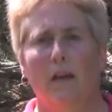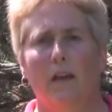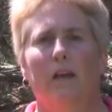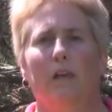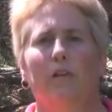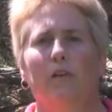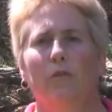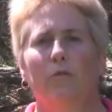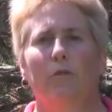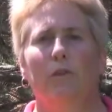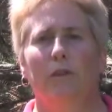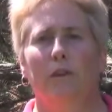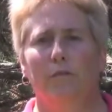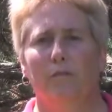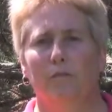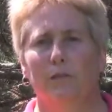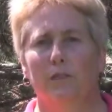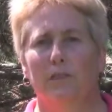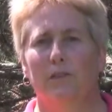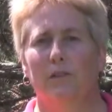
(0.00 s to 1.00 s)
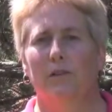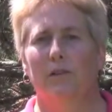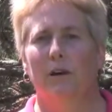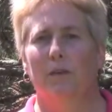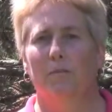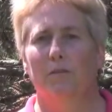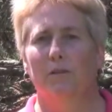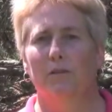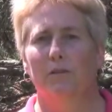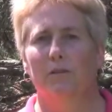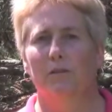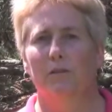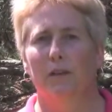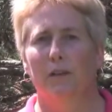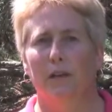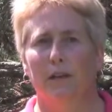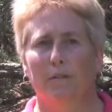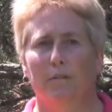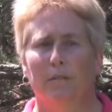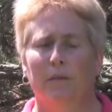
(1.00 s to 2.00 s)
and you will have missed your
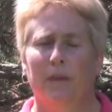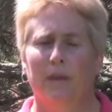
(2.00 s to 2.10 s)
opportunity.